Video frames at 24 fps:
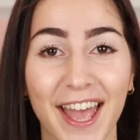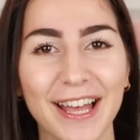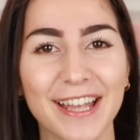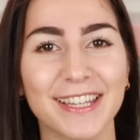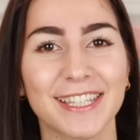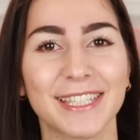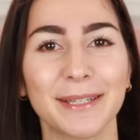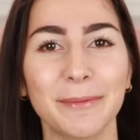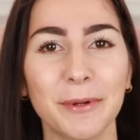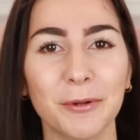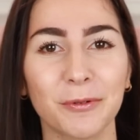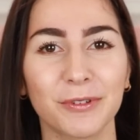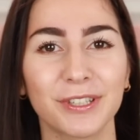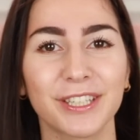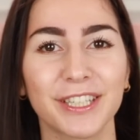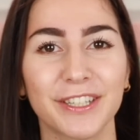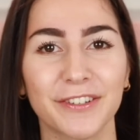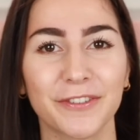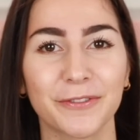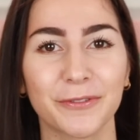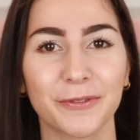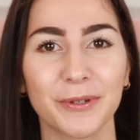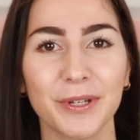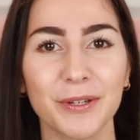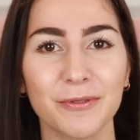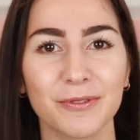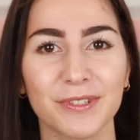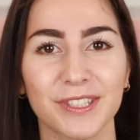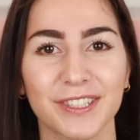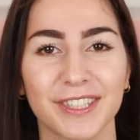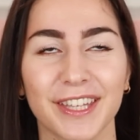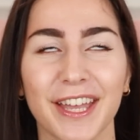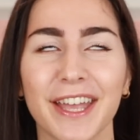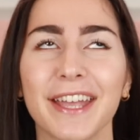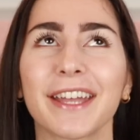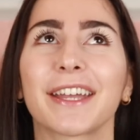Last time I won a giveaway
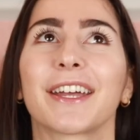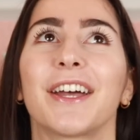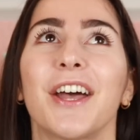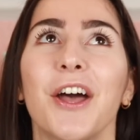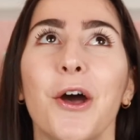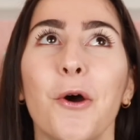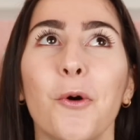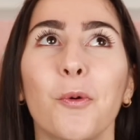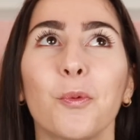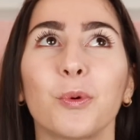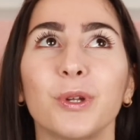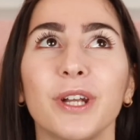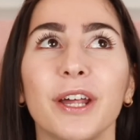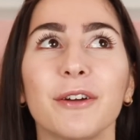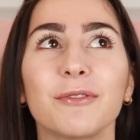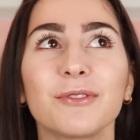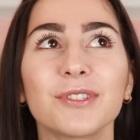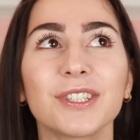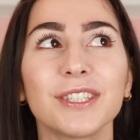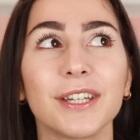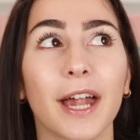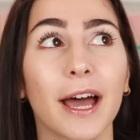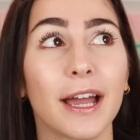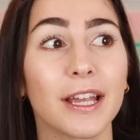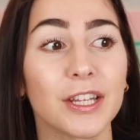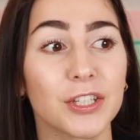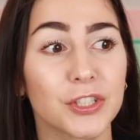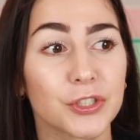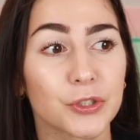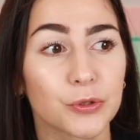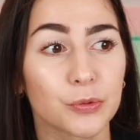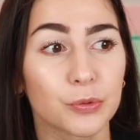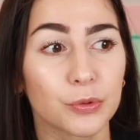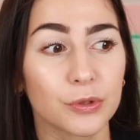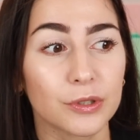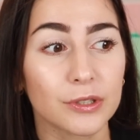was like when I was in high
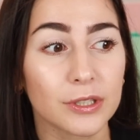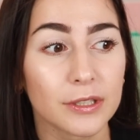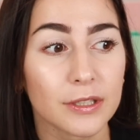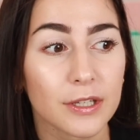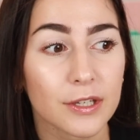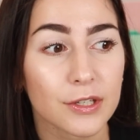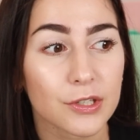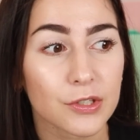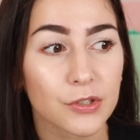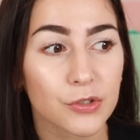school.